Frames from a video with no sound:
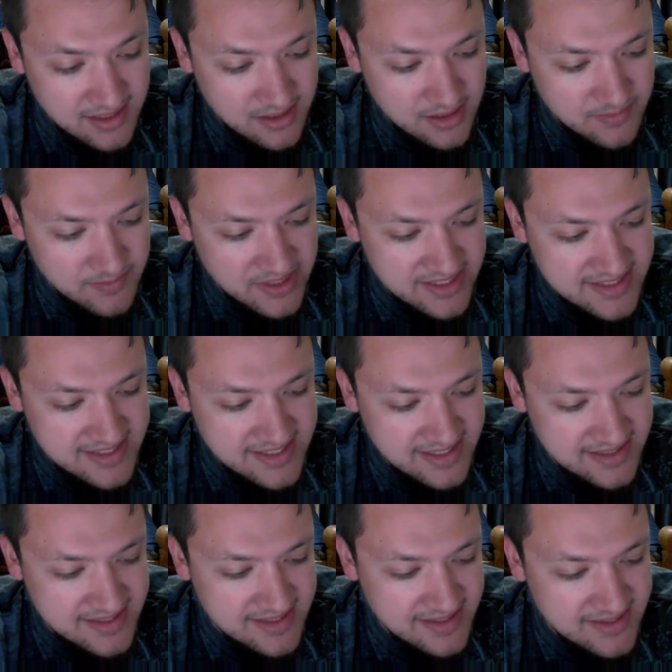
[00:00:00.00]
going to be a
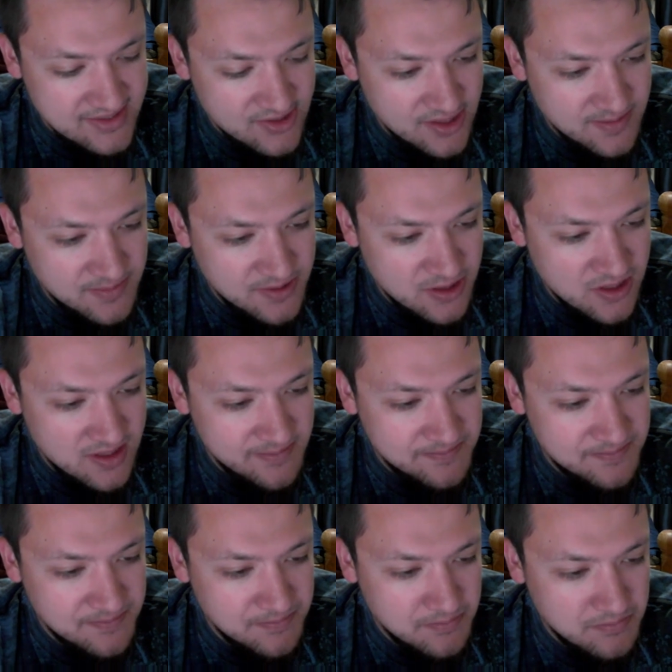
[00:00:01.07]
six seed. So I'll pull up